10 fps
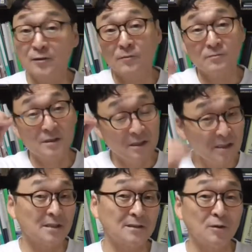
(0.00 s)
so
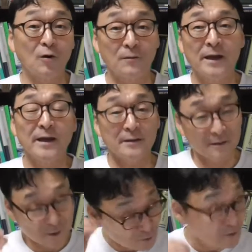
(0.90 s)
Jesus told, hey,
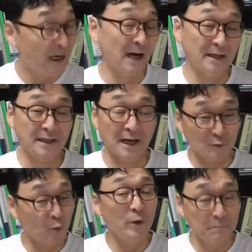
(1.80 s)
you guys have
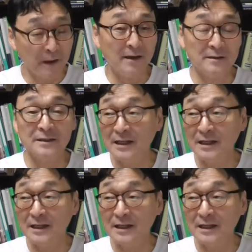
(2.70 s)
to repent.